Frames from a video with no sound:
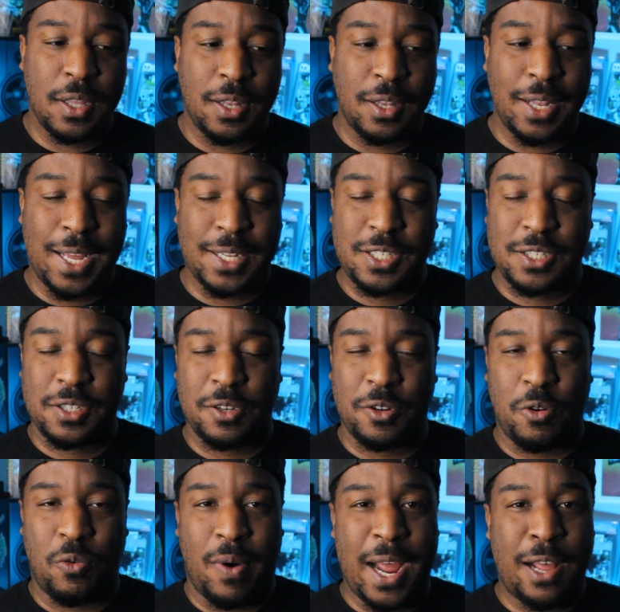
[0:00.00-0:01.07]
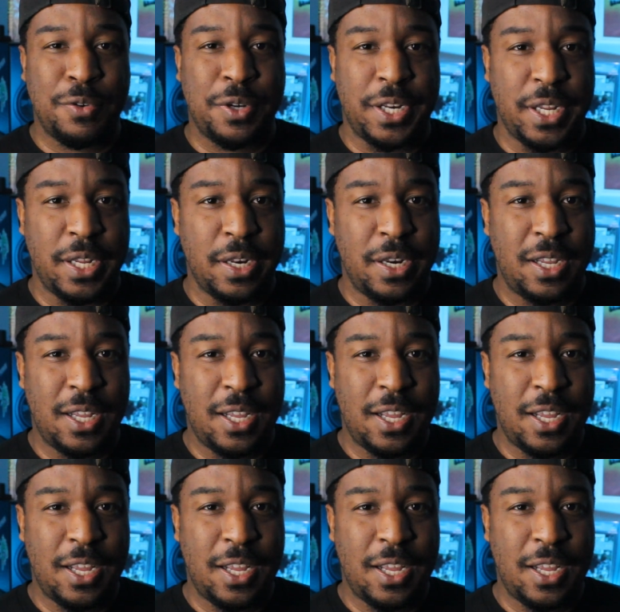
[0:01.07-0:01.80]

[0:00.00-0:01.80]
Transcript: less grounded,